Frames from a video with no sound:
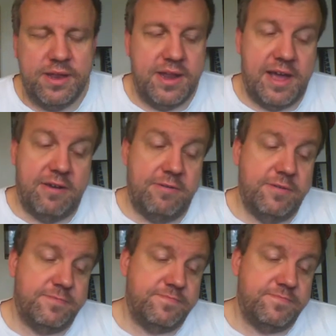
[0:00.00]
Now,
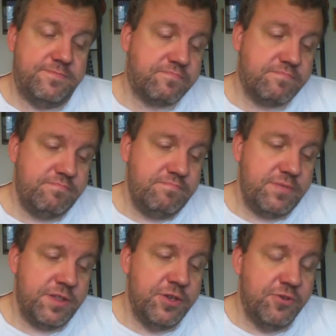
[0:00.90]

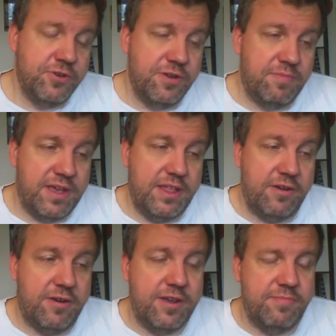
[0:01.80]
you could make the
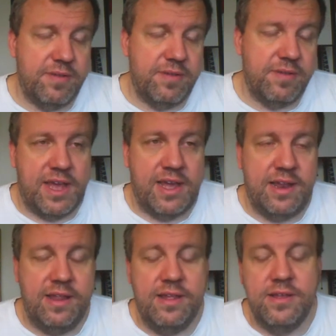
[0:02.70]
argument that